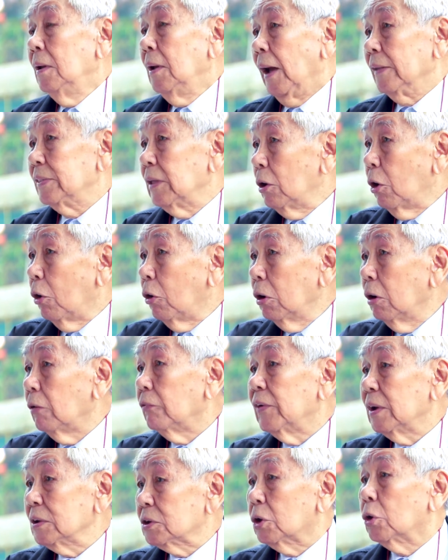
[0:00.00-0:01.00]
I think all of
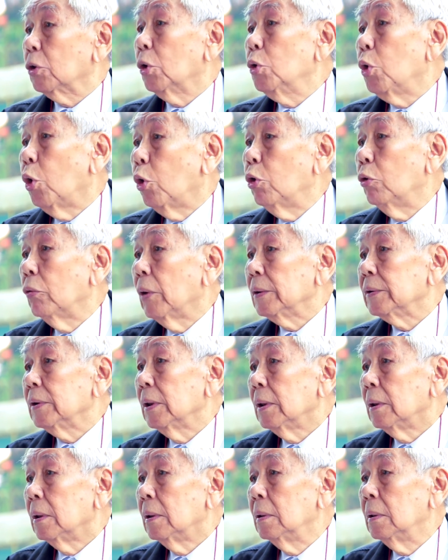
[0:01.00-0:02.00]
us grow old one
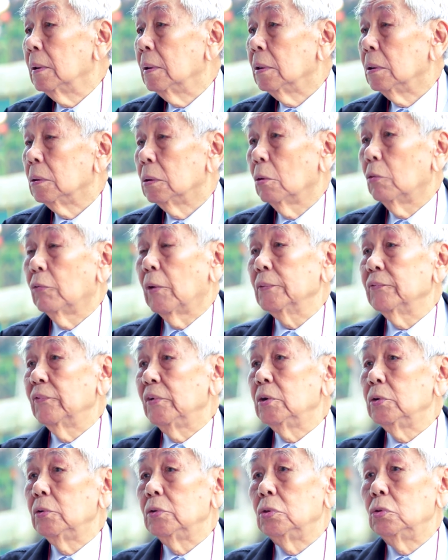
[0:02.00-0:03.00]
day. So what we
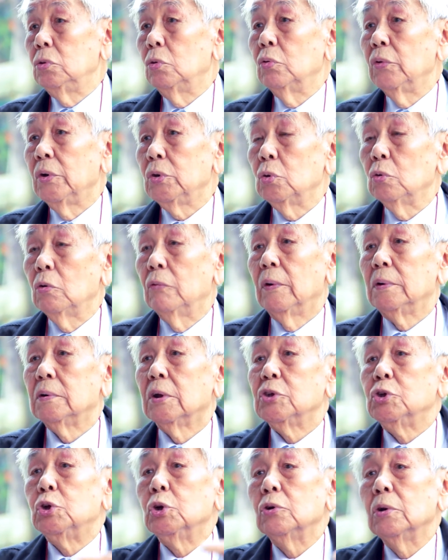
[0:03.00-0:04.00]
do, we do when the
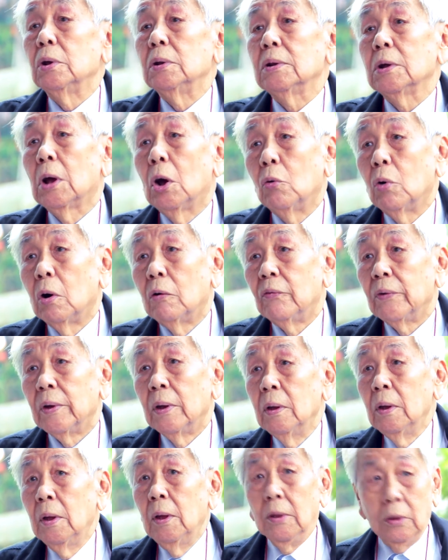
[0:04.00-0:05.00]
children go away.
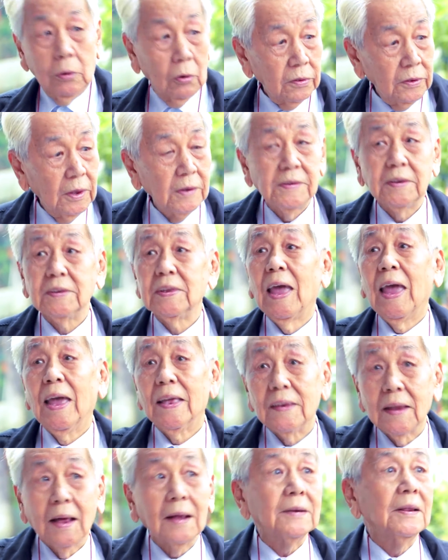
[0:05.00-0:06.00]
So this is
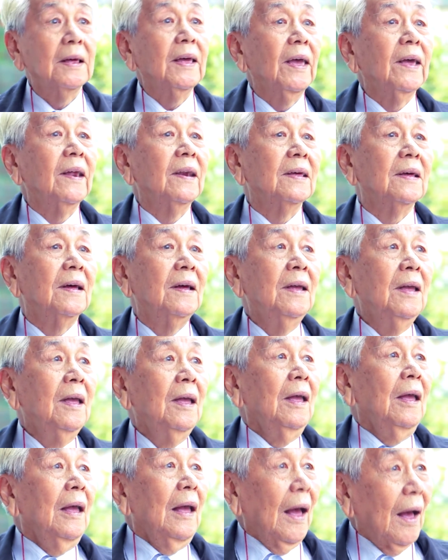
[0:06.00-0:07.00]
another area,
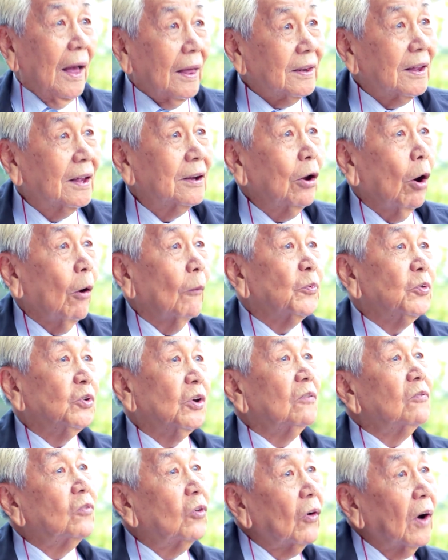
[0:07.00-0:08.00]
another
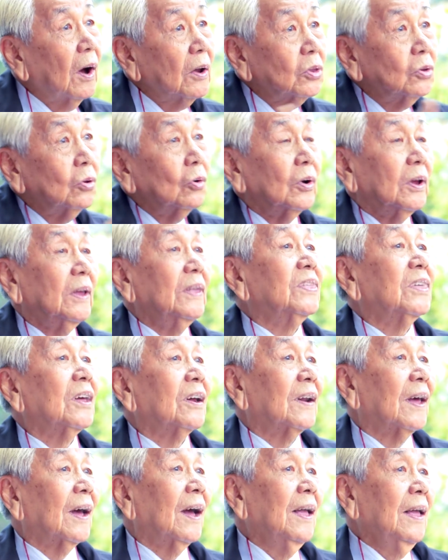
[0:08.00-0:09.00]
option for us to
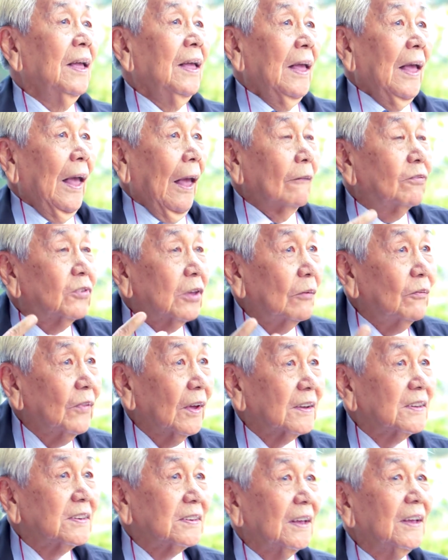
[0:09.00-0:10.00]
interact, have some
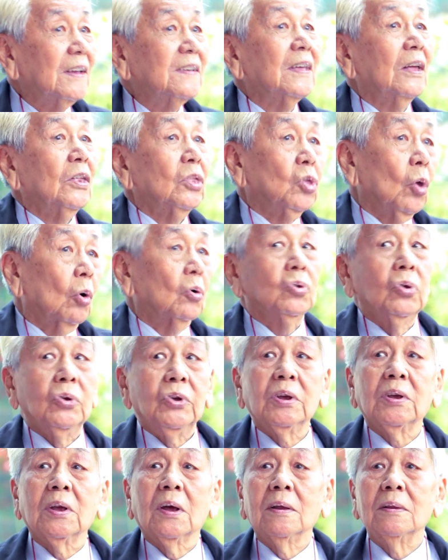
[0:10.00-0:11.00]
exercise and talk to
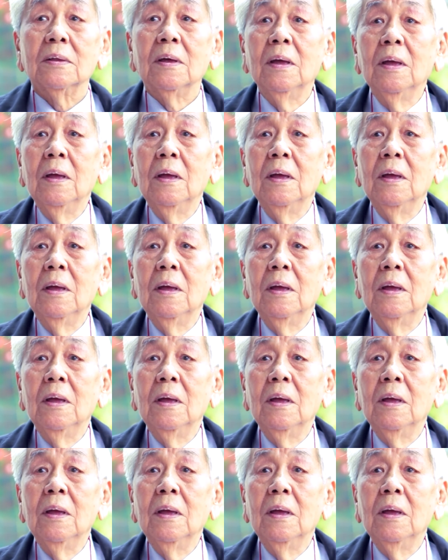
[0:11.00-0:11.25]
each other.